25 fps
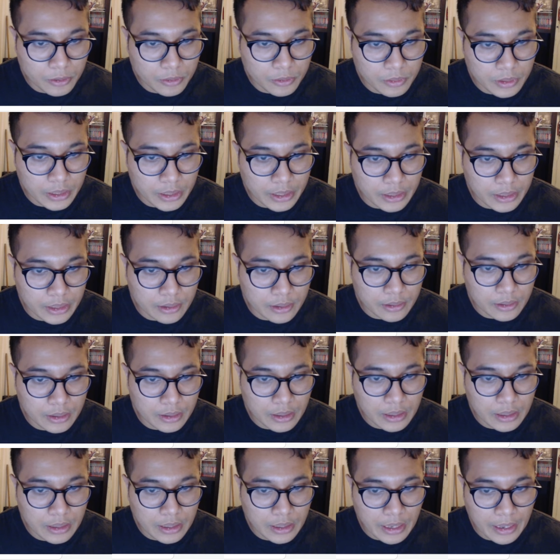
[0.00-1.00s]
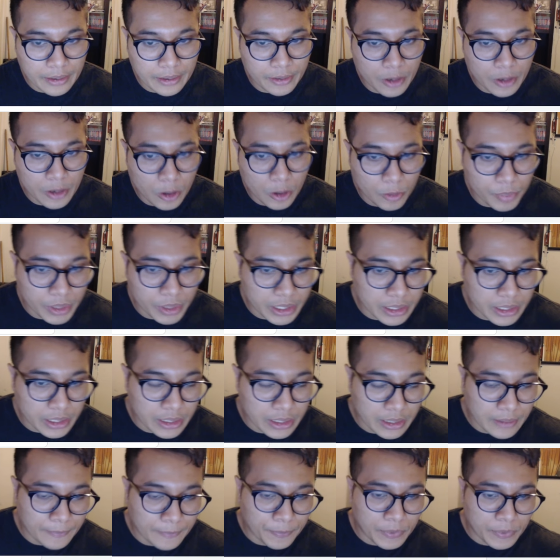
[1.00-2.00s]
Like, I don't know, but
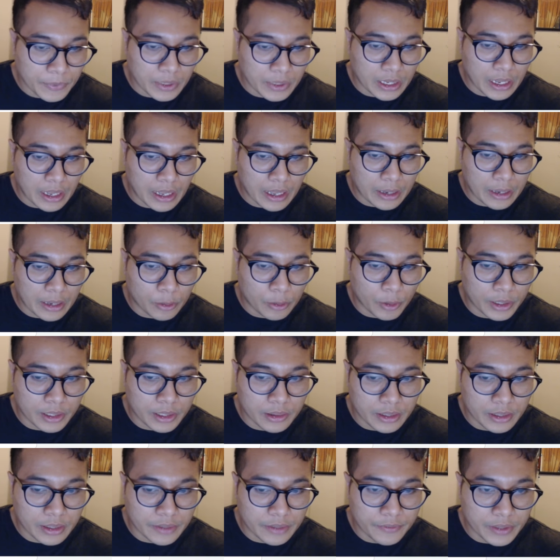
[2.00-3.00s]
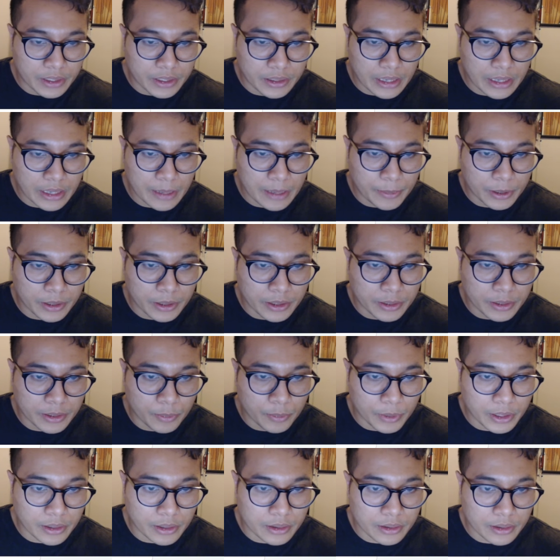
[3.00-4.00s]
I don't want to live in a neighborhood
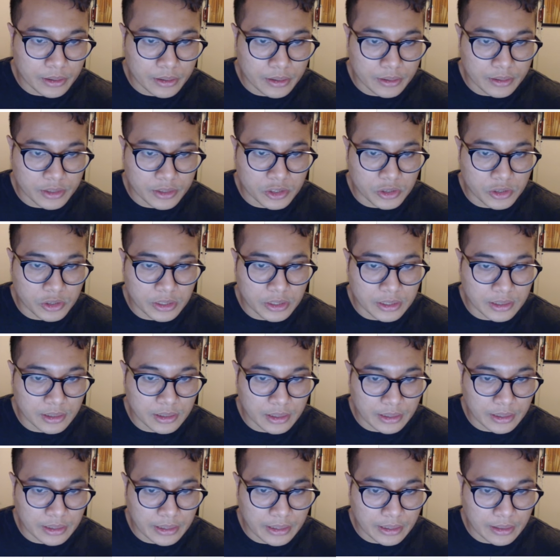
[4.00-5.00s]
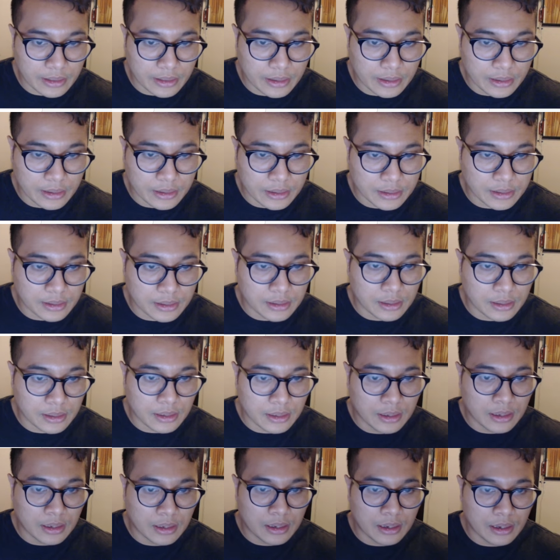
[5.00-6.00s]
where the streets look like this.
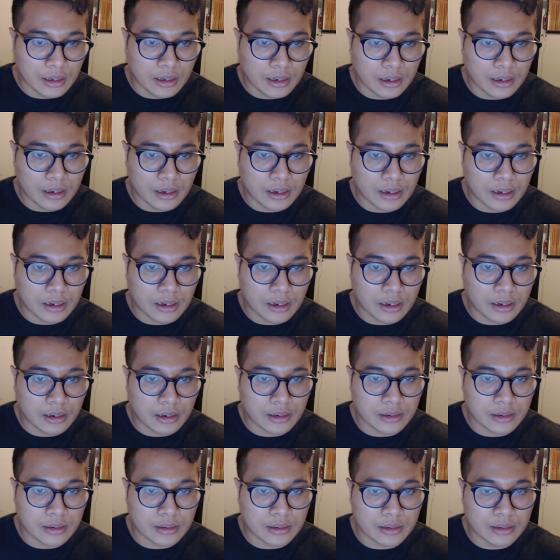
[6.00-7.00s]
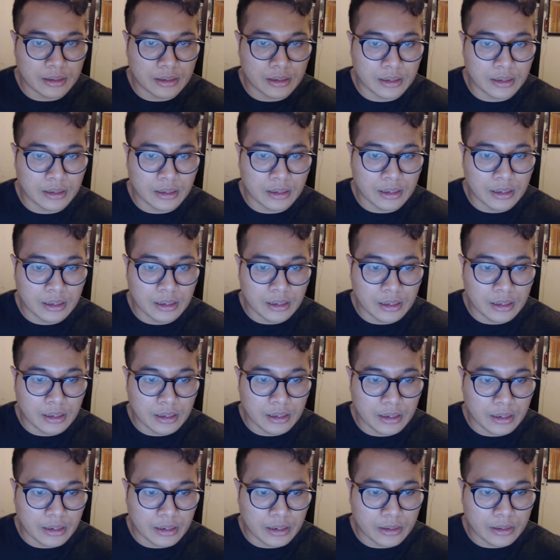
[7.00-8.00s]
Uh,
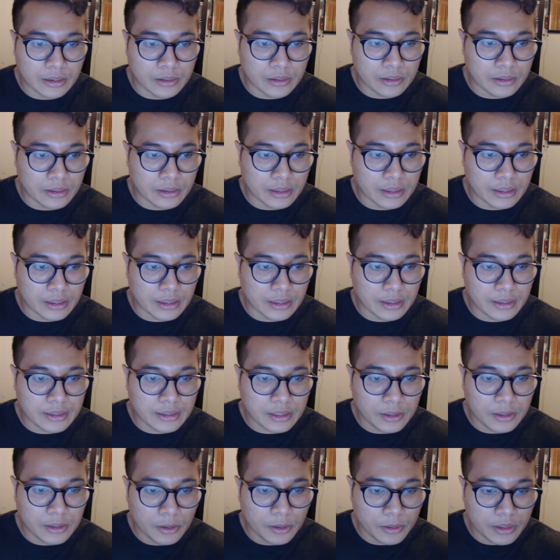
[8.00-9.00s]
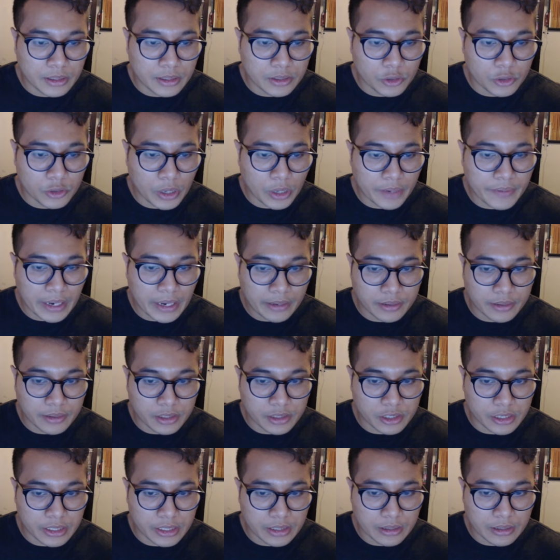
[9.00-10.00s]
and let's drive down the
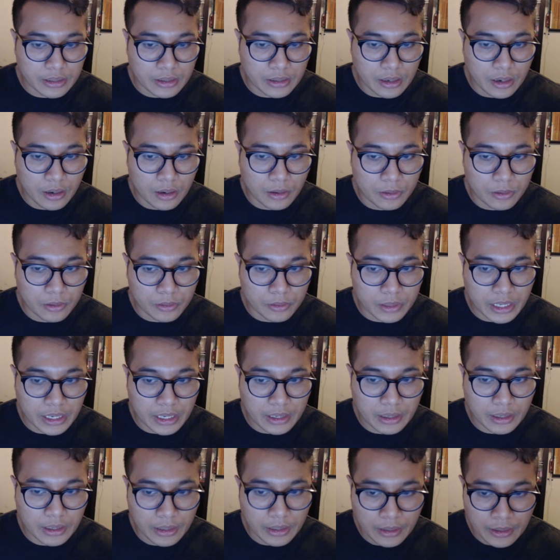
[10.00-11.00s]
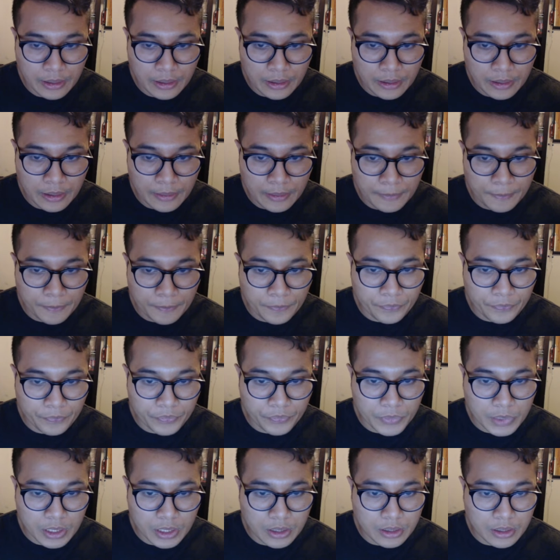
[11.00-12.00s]
street. Oh, okay.
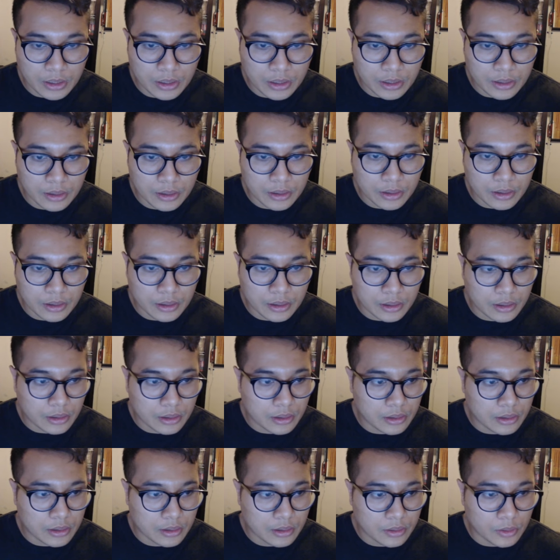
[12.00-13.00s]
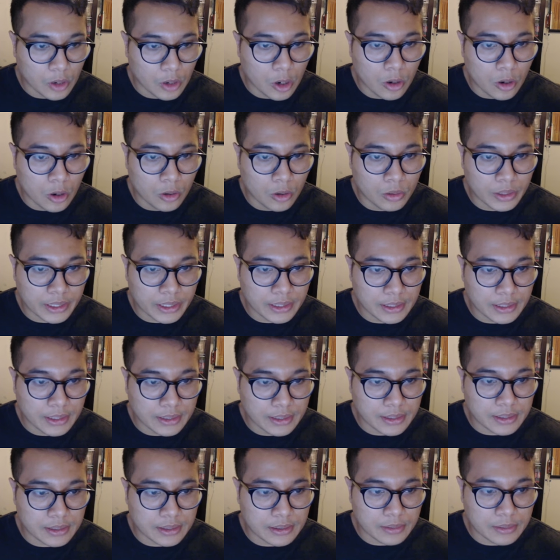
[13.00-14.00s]
Uh, oh, look at
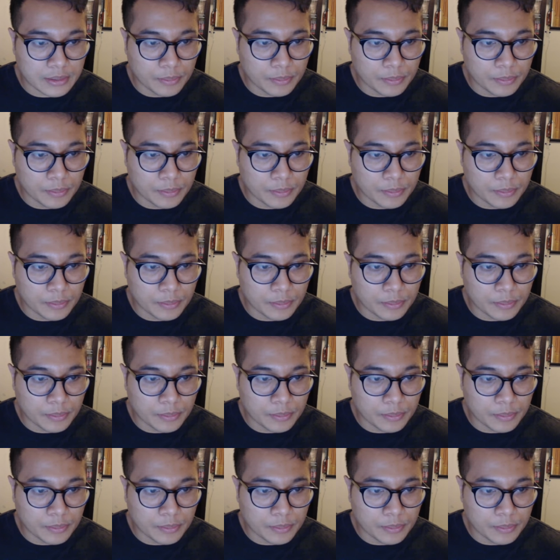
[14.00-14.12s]
this.